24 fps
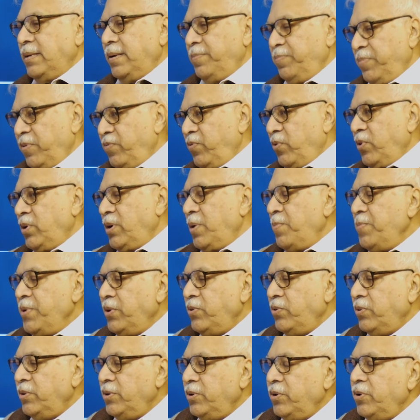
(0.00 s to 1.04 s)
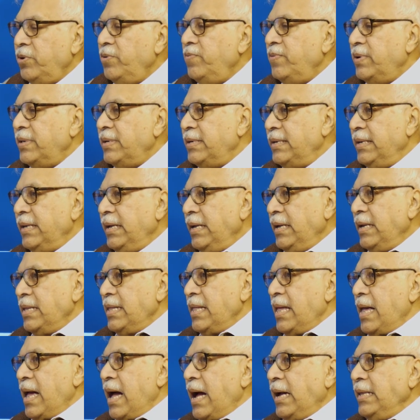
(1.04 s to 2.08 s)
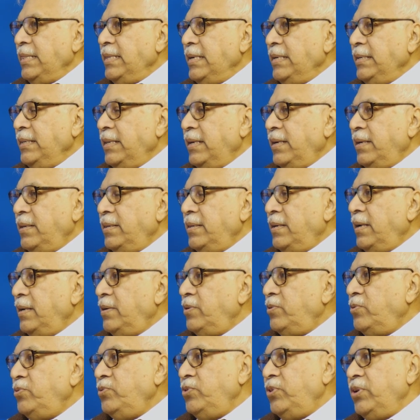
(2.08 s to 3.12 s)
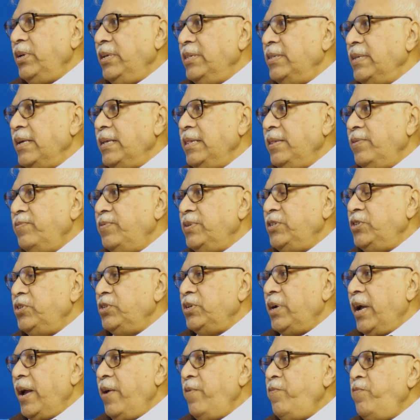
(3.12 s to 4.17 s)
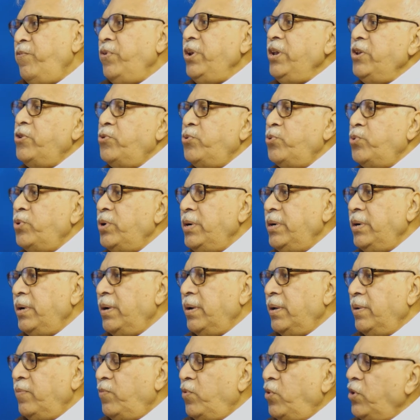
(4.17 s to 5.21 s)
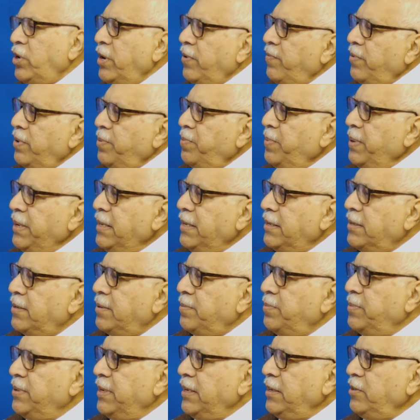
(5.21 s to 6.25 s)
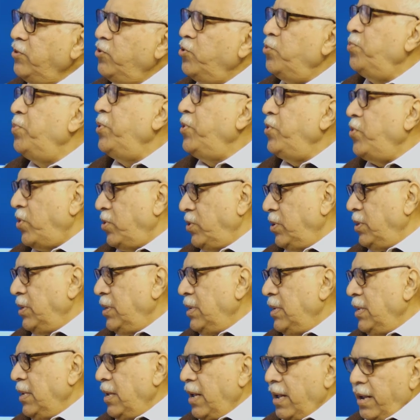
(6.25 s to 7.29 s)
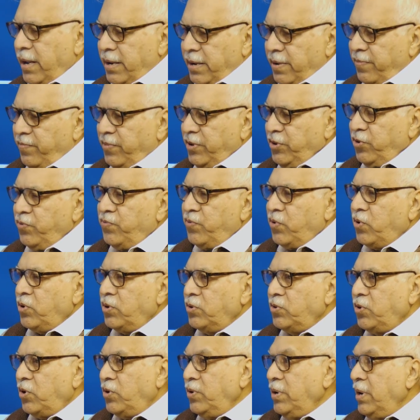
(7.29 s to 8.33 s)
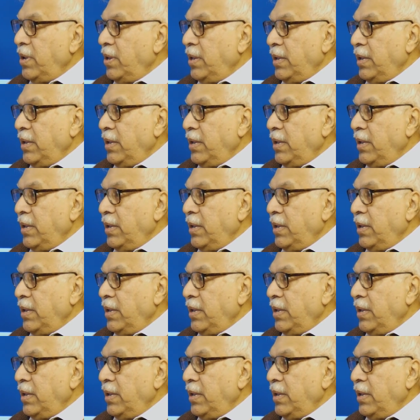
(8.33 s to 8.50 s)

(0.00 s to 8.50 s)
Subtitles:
before coming to the university, I think there are 2-3 things which every student, whatever be the subject, should be taught. We should focus on